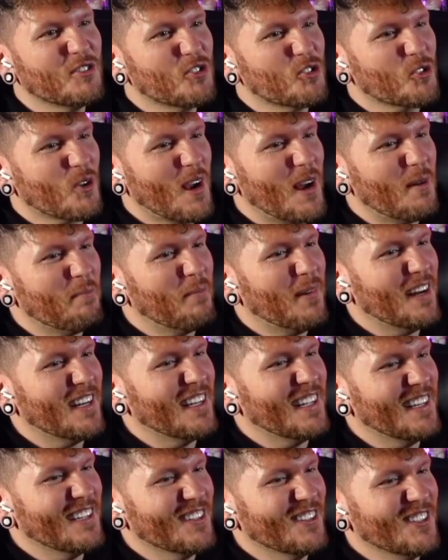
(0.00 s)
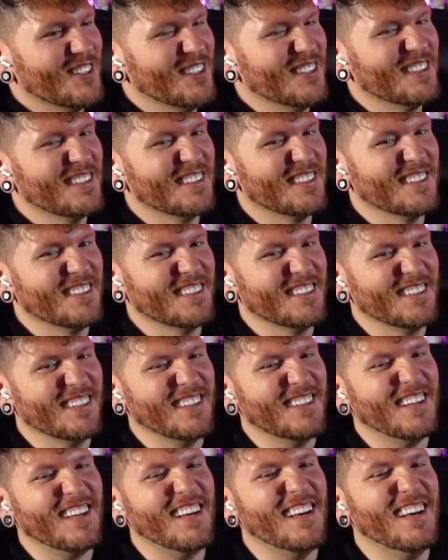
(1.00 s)
Drop my needle.
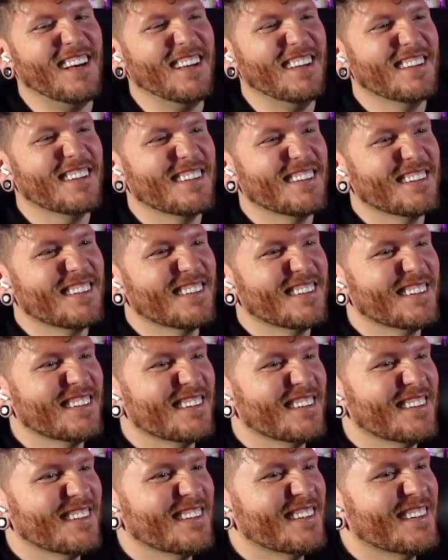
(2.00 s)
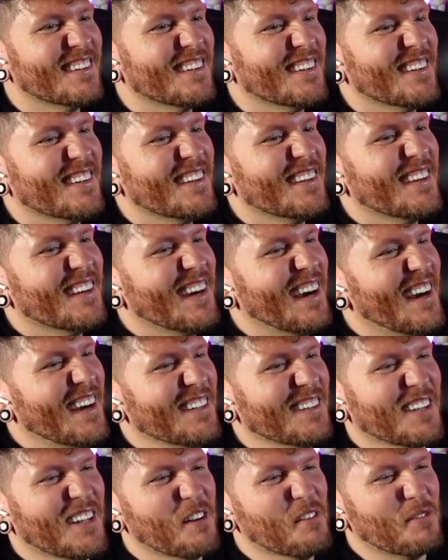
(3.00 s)

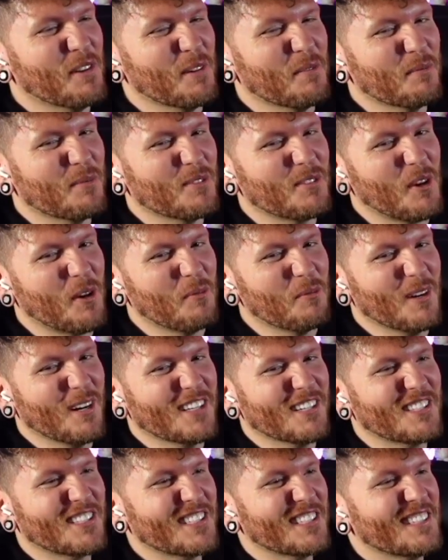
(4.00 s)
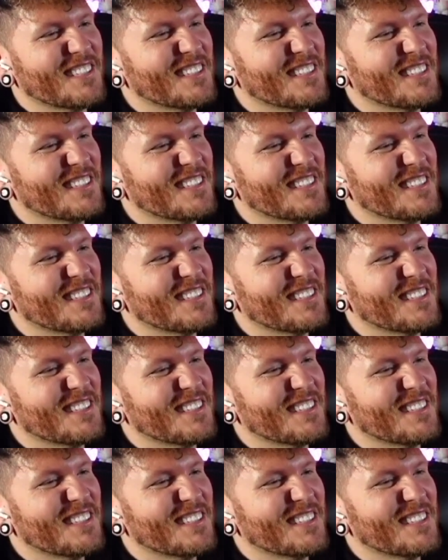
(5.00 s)
I love him so much.